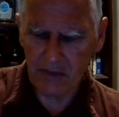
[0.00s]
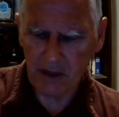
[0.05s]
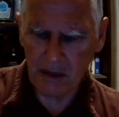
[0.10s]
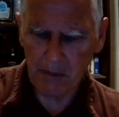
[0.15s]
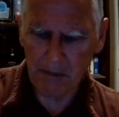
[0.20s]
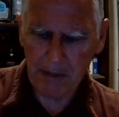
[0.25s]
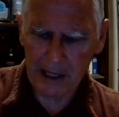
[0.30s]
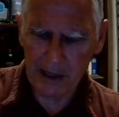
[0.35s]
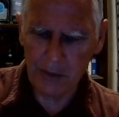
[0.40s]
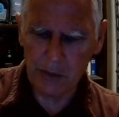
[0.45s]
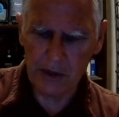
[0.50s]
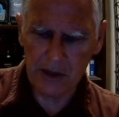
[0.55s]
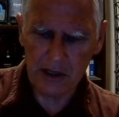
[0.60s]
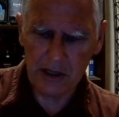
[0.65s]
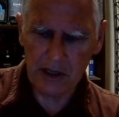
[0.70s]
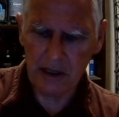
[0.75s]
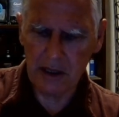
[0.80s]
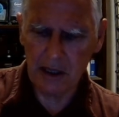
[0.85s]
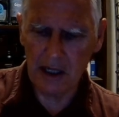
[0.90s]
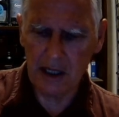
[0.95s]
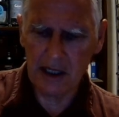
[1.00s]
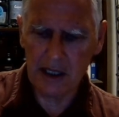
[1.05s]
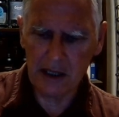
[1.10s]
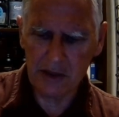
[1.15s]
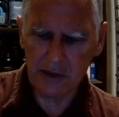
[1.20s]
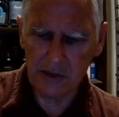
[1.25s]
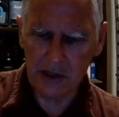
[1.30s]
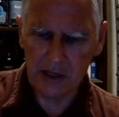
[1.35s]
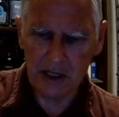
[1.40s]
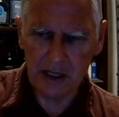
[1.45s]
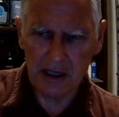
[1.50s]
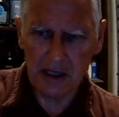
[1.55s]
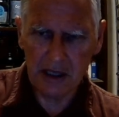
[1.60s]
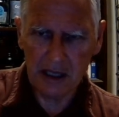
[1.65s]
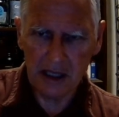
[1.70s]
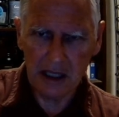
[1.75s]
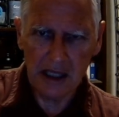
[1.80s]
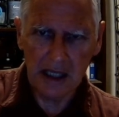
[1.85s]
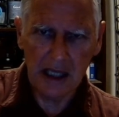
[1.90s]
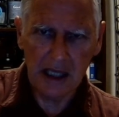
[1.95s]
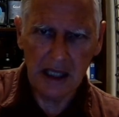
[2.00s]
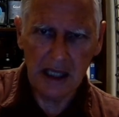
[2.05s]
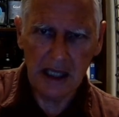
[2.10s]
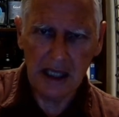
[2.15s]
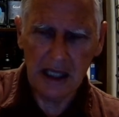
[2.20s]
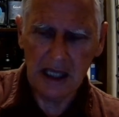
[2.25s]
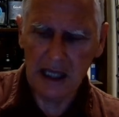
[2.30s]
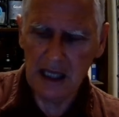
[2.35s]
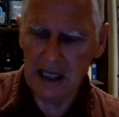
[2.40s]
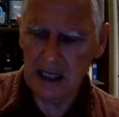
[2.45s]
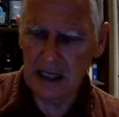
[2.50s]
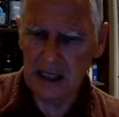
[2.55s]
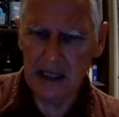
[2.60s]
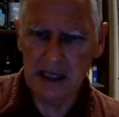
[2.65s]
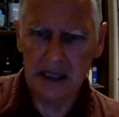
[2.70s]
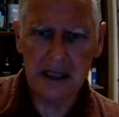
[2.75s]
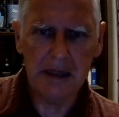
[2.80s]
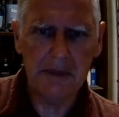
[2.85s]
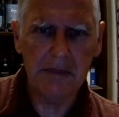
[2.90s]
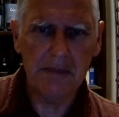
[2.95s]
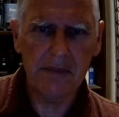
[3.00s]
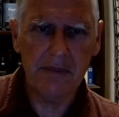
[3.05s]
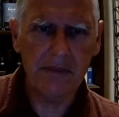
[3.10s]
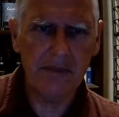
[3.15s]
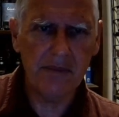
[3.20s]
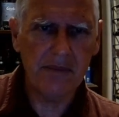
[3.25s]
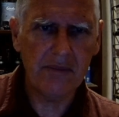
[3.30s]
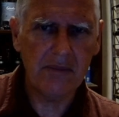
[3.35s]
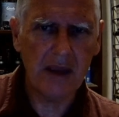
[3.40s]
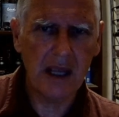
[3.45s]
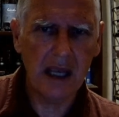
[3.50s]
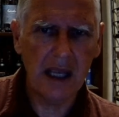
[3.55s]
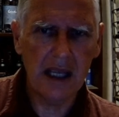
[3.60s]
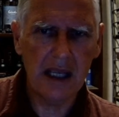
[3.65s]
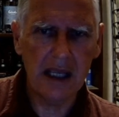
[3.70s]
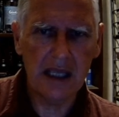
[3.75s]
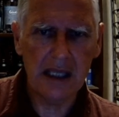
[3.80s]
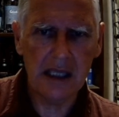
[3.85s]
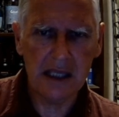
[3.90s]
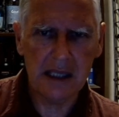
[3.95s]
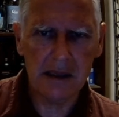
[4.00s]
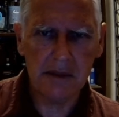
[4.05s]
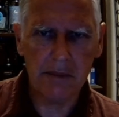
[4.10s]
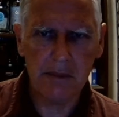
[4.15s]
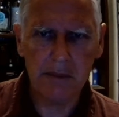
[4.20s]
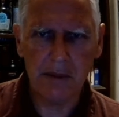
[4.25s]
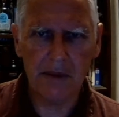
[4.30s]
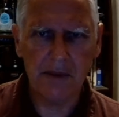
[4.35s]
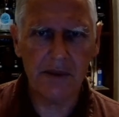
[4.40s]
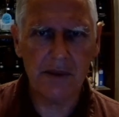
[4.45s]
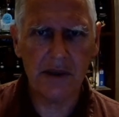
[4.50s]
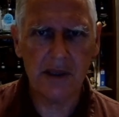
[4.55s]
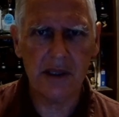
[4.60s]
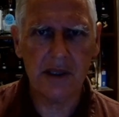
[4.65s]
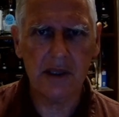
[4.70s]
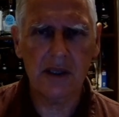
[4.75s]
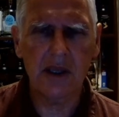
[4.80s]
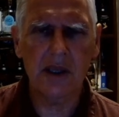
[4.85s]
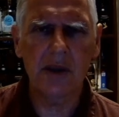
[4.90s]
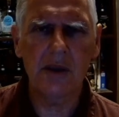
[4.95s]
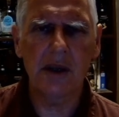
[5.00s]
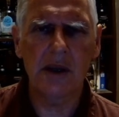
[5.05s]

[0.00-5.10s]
Backwoods High Country Gin. And before I go,